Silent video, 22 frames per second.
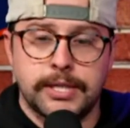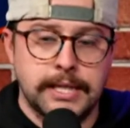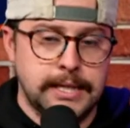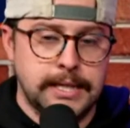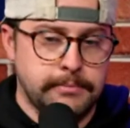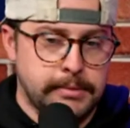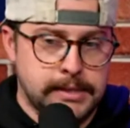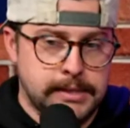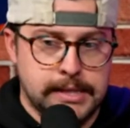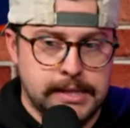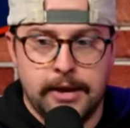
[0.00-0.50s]
but
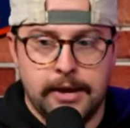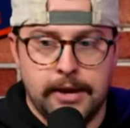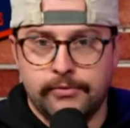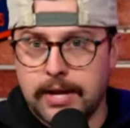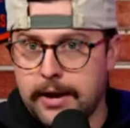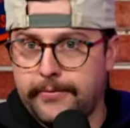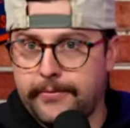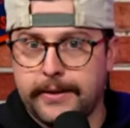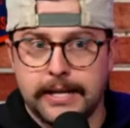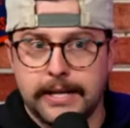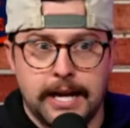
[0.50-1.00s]
they've
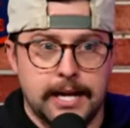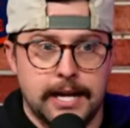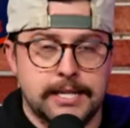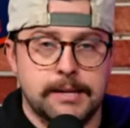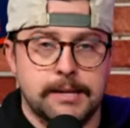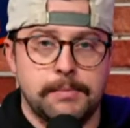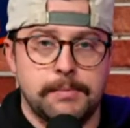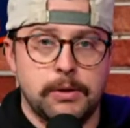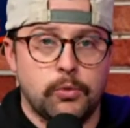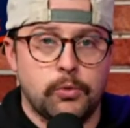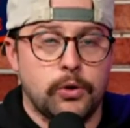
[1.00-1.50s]
definitely got something
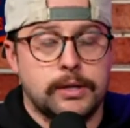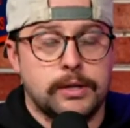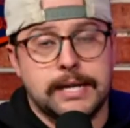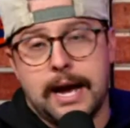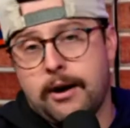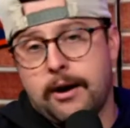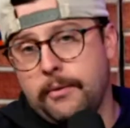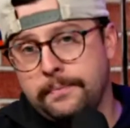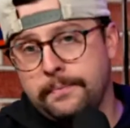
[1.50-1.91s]
worked out.